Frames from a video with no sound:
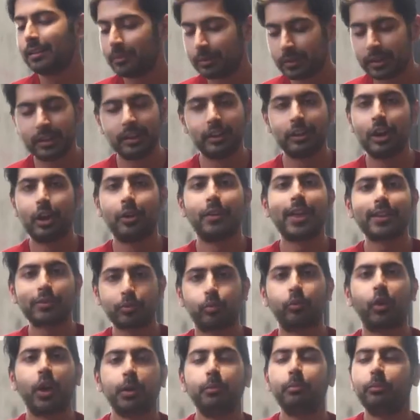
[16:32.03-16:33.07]
You know, that's
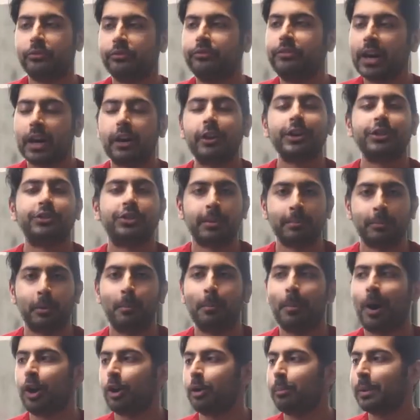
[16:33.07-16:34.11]
one very simple
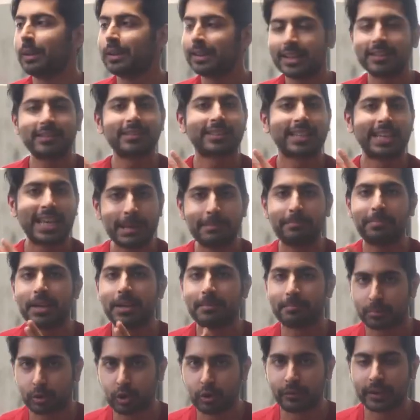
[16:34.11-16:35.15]
model, but let's keep
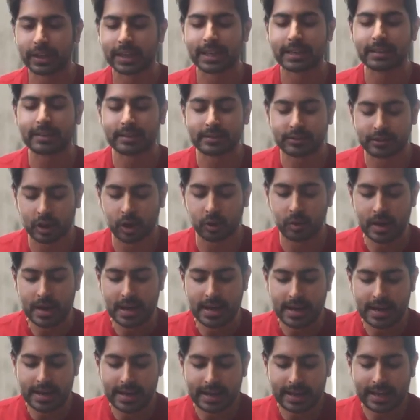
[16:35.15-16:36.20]
improving it. So
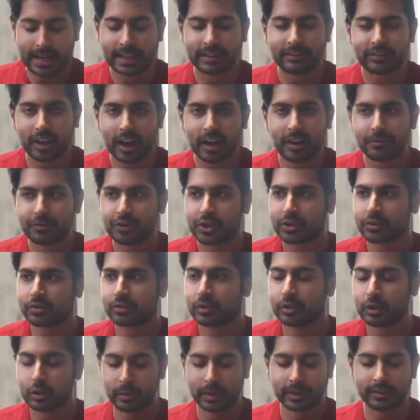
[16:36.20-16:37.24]
instead of
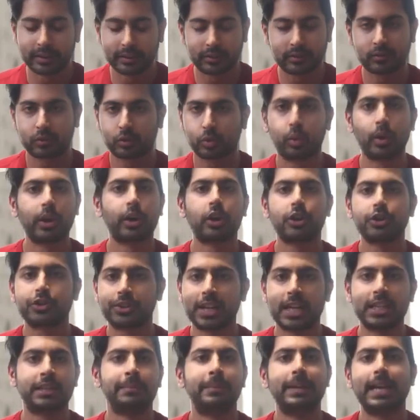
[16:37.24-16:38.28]
just doing this Twitter
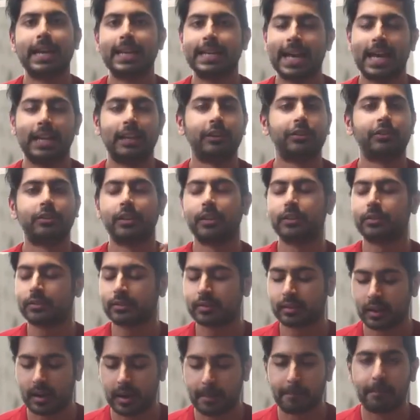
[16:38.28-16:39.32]
sentiment
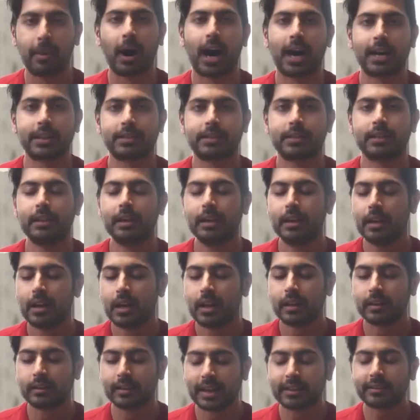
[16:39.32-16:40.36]
analysis bot,
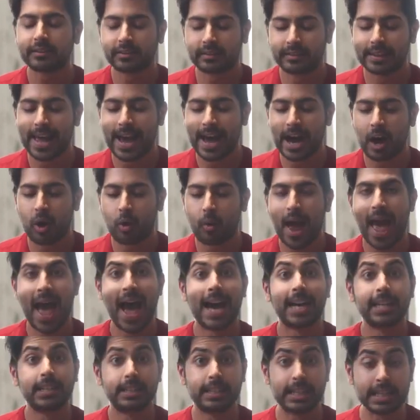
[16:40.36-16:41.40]
let's now
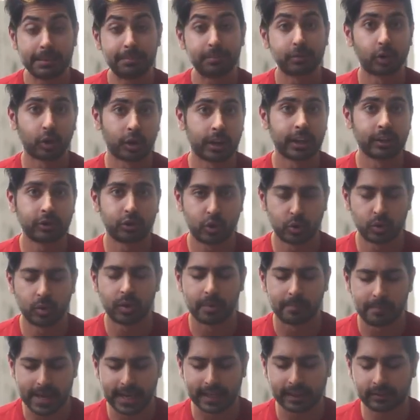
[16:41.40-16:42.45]
add deep learning to the
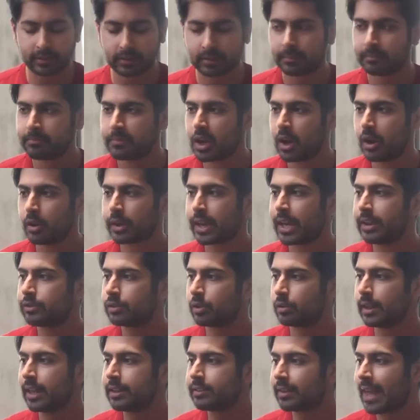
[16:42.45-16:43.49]
mix. Okay,
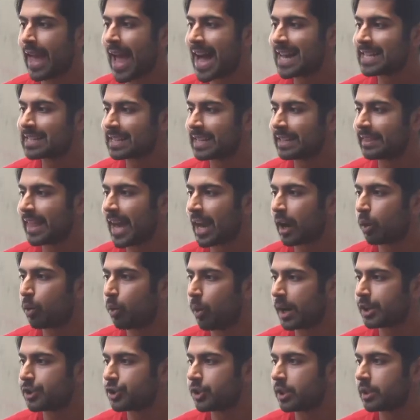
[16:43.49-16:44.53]
so let's ask it that
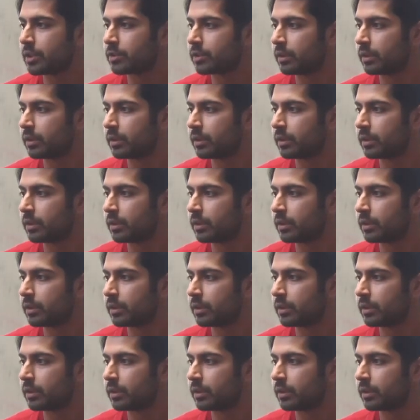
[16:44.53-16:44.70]
question.